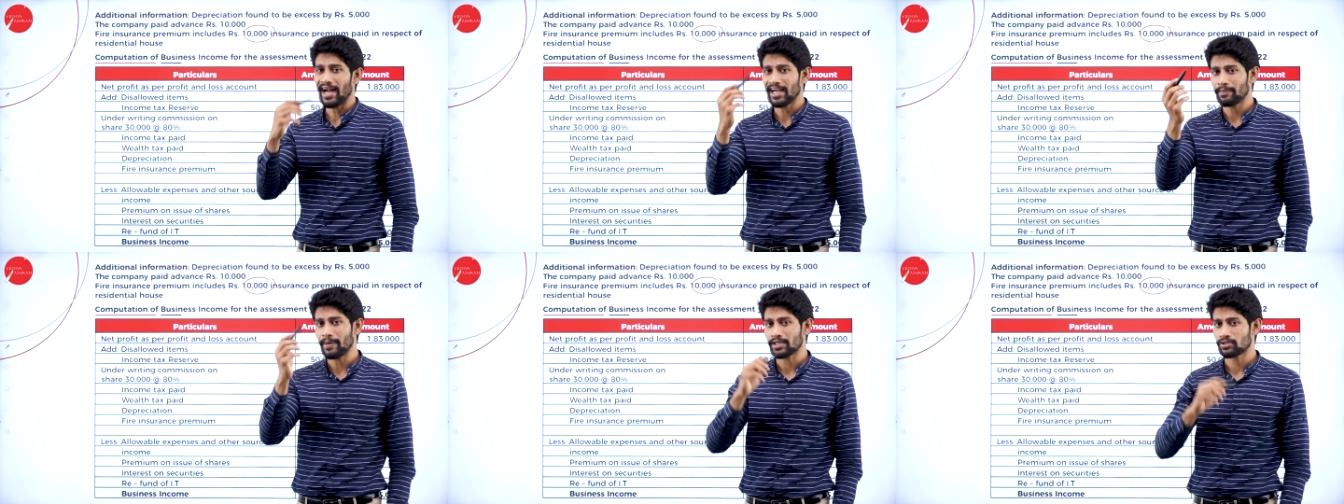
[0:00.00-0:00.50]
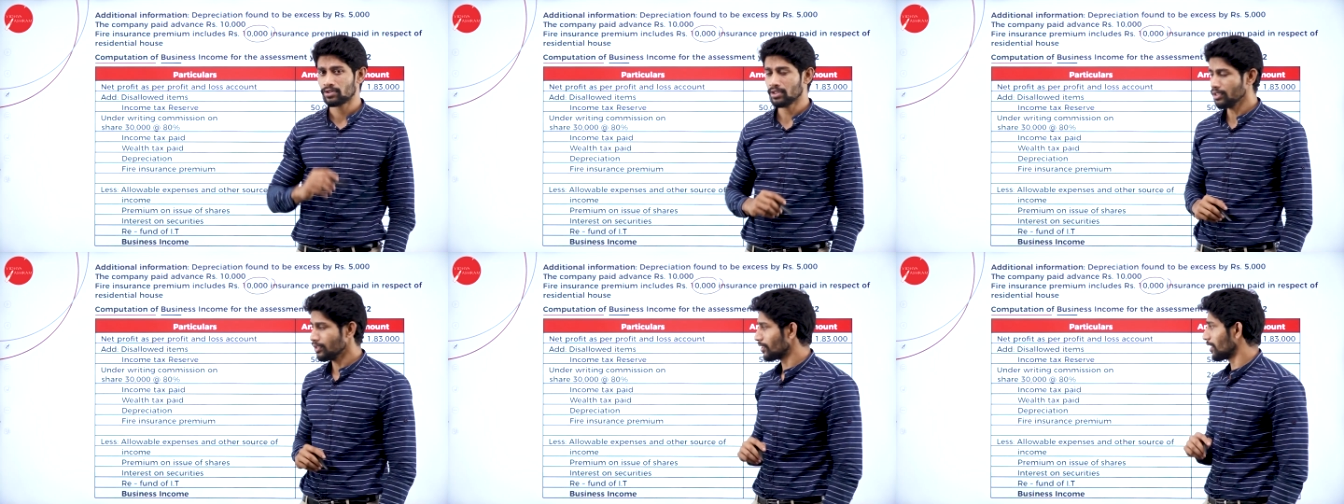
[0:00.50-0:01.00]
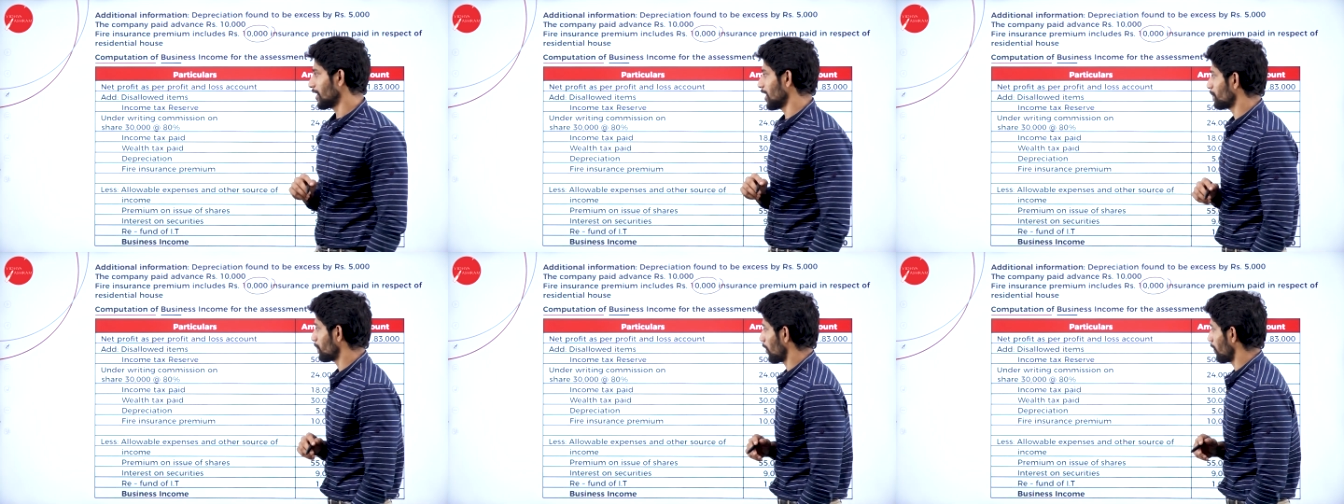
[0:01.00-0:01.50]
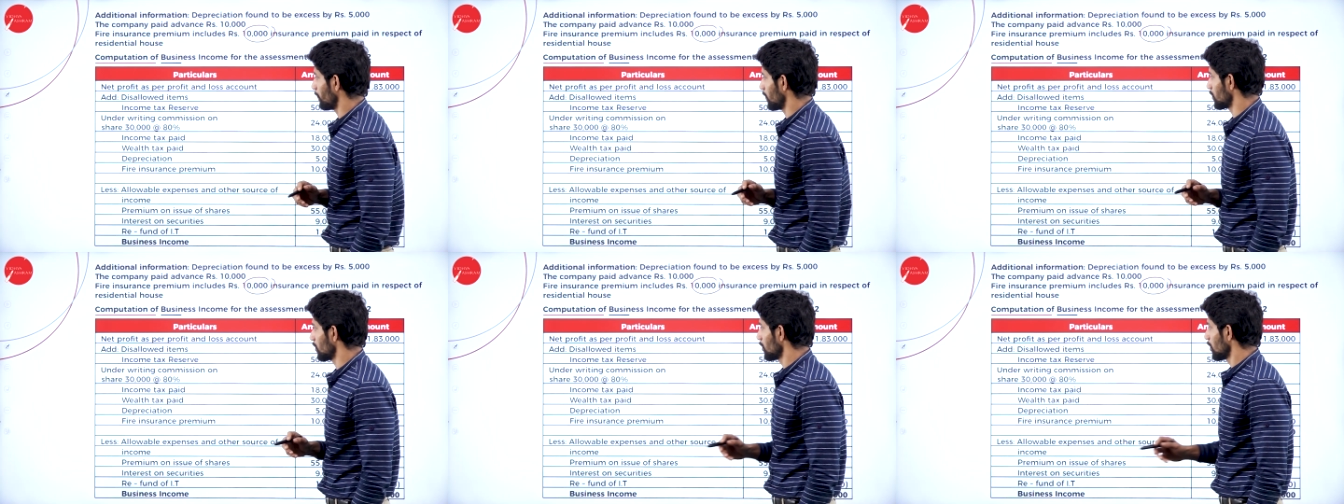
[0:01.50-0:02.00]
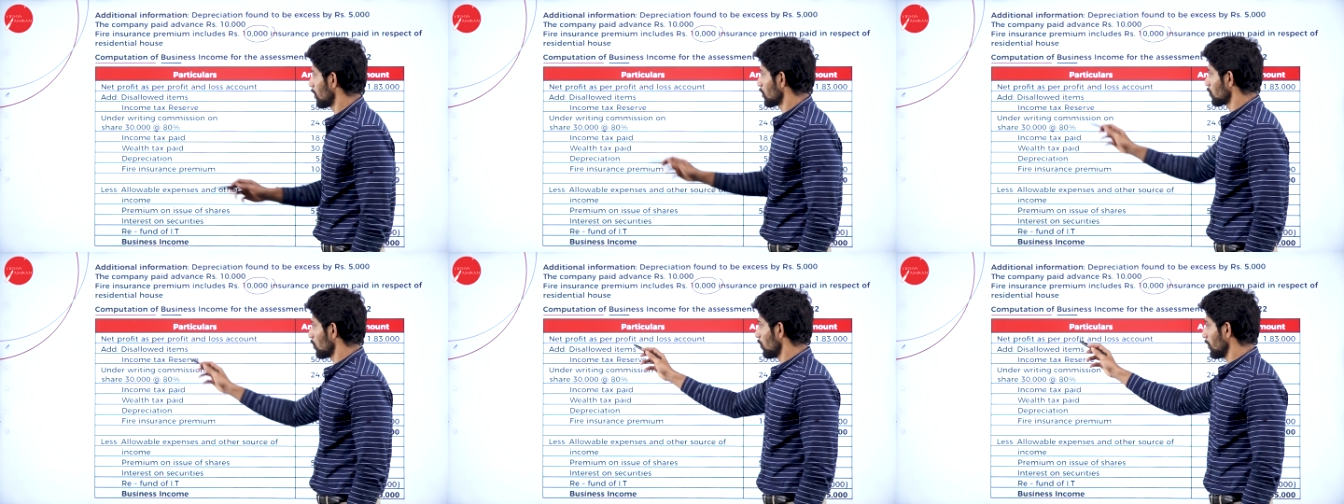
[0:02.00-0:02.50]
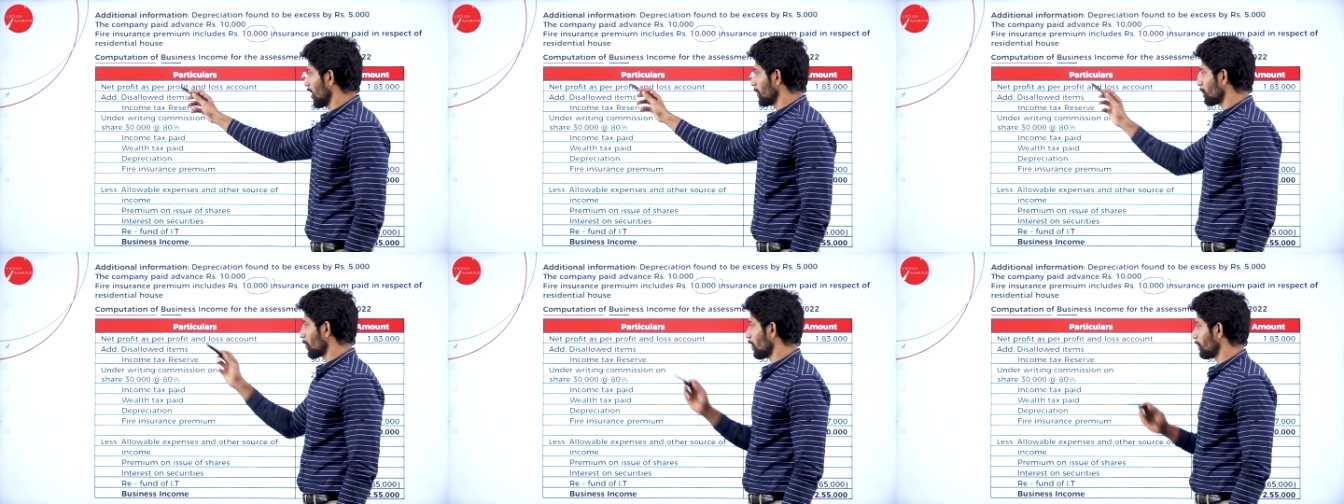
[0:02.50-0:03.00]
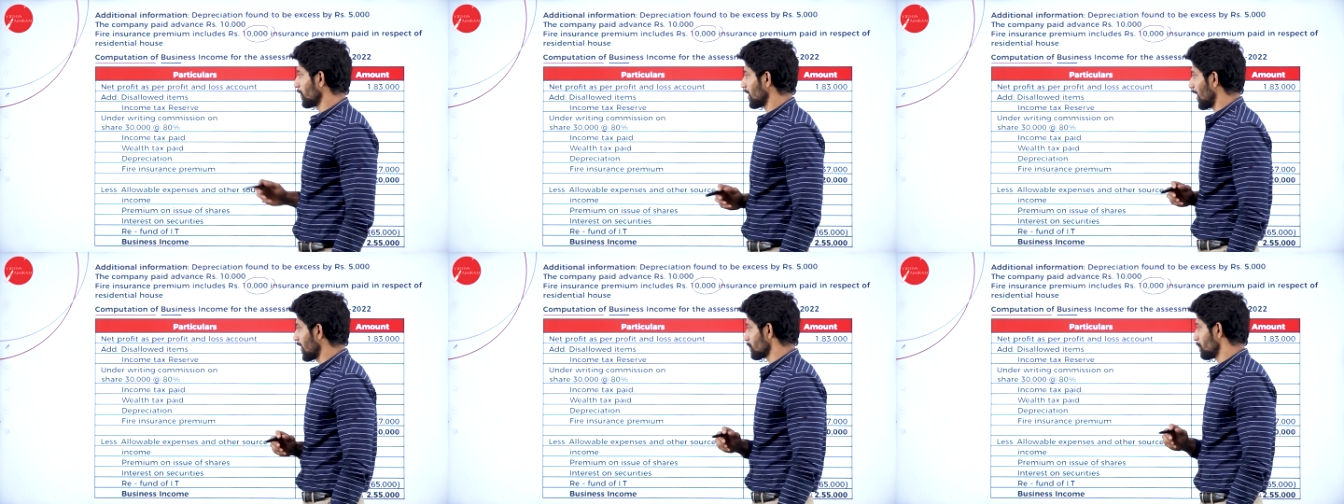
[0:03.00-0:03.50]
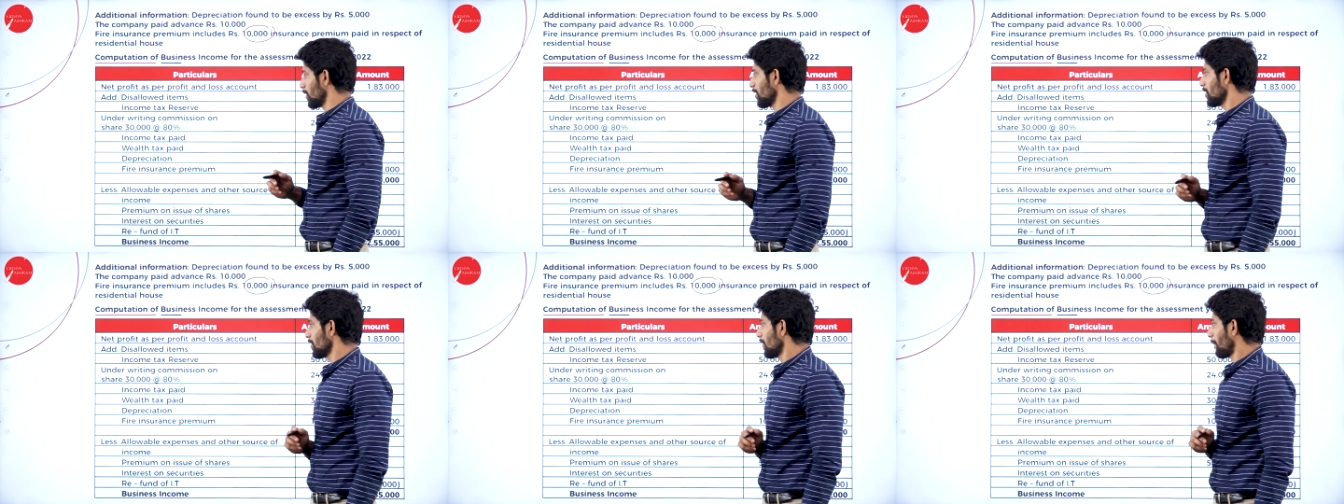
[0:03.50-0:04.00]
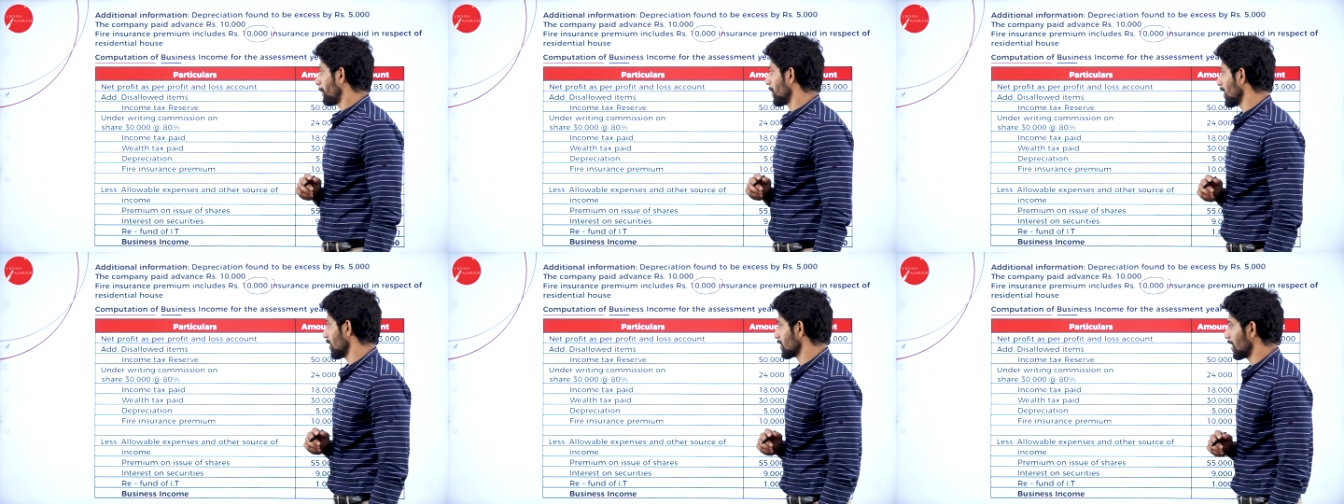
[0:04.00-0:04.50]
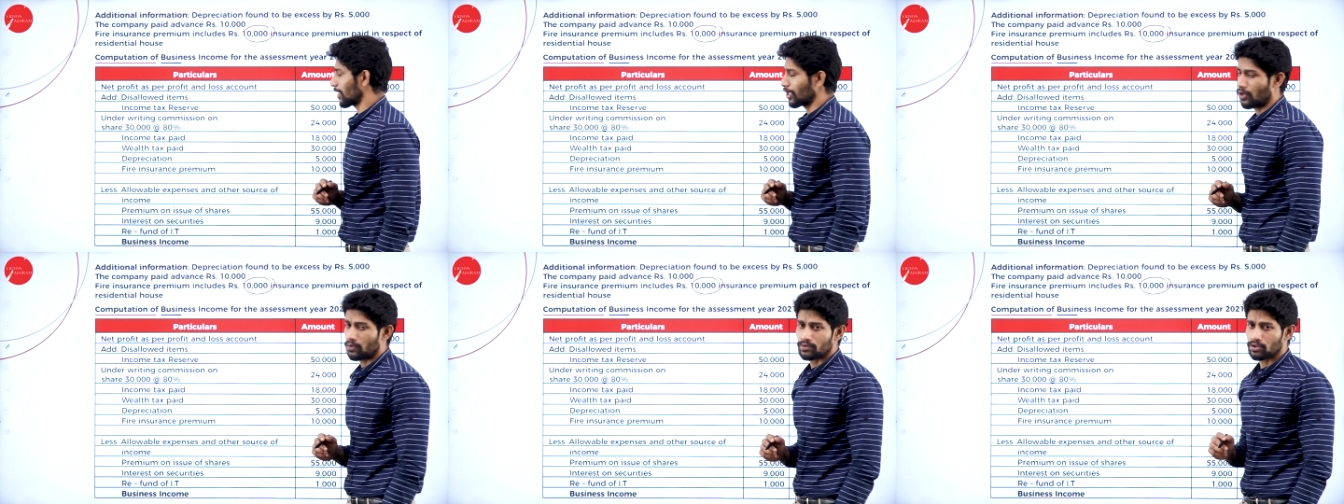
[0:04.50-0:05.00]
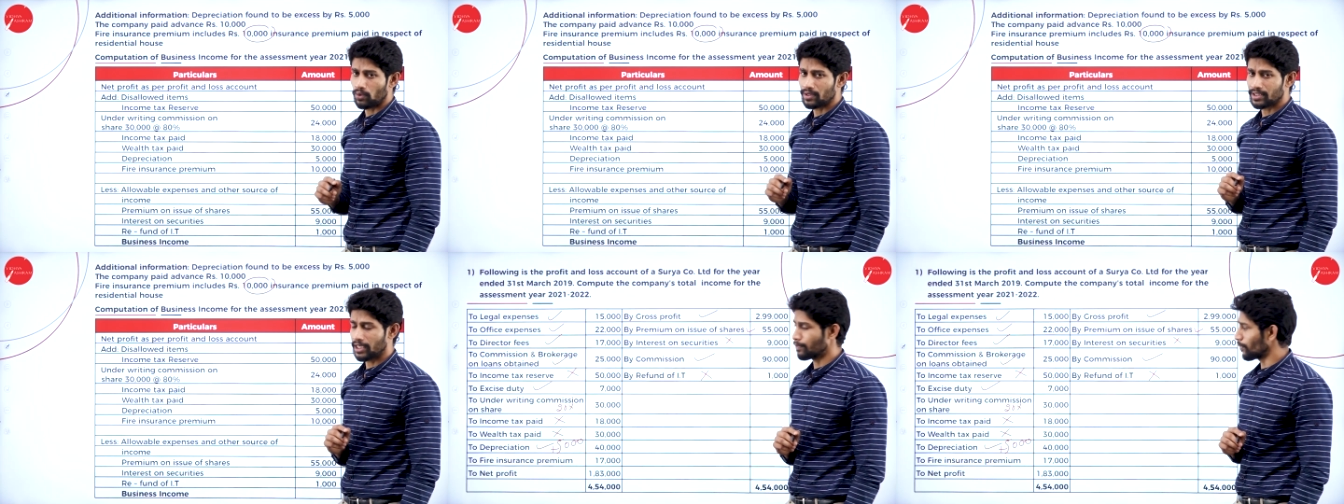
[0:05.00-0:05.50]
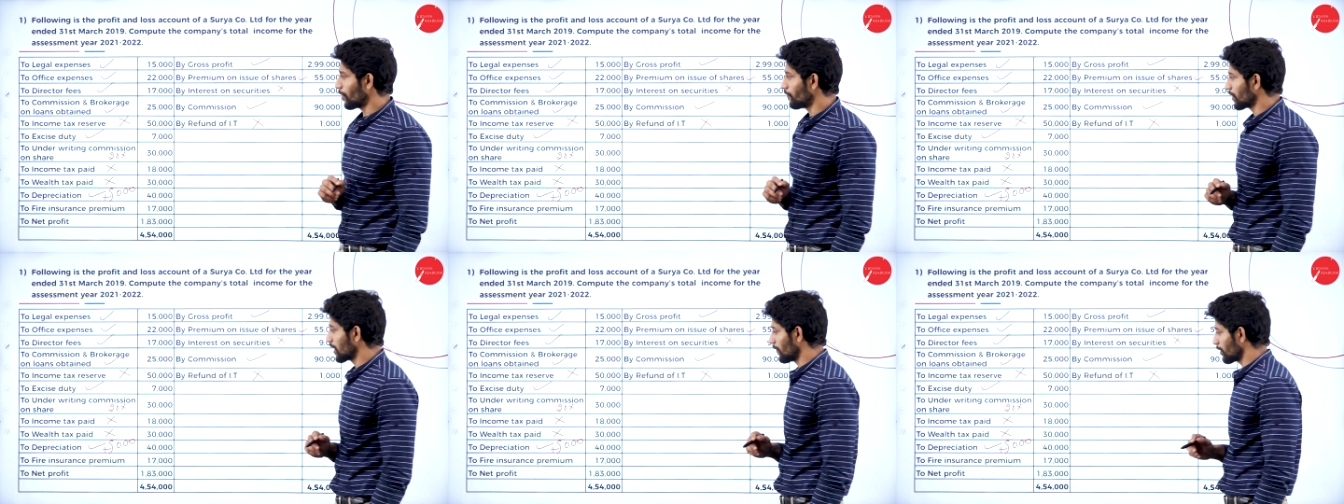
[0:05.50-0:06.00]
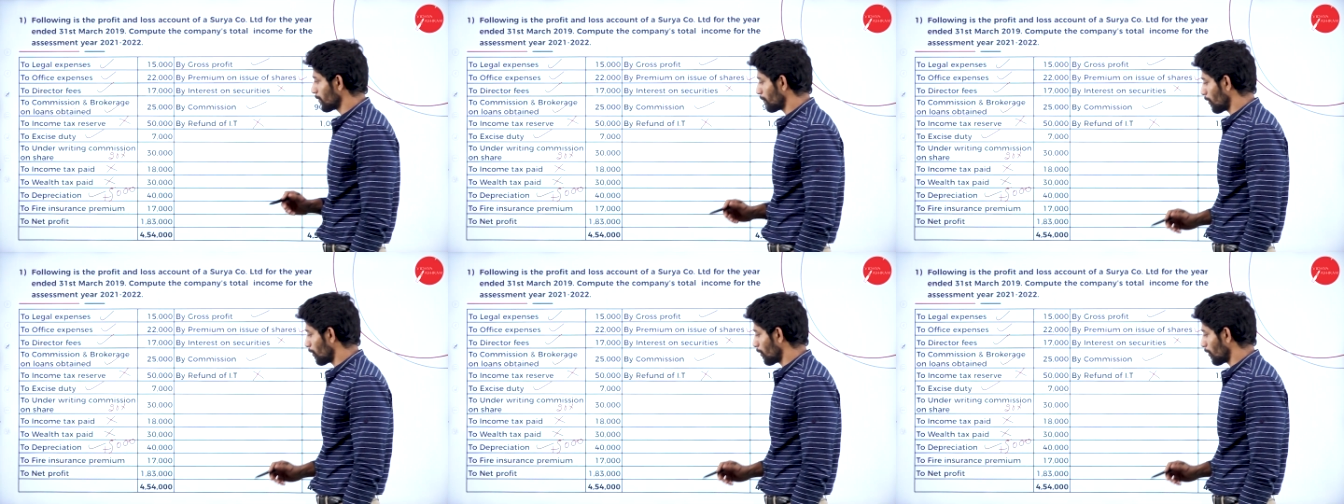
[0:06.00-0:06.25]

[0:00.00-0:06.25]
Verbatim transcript: add back to the net profit. So, net profit as per P and L account. So, what is the net profit given in the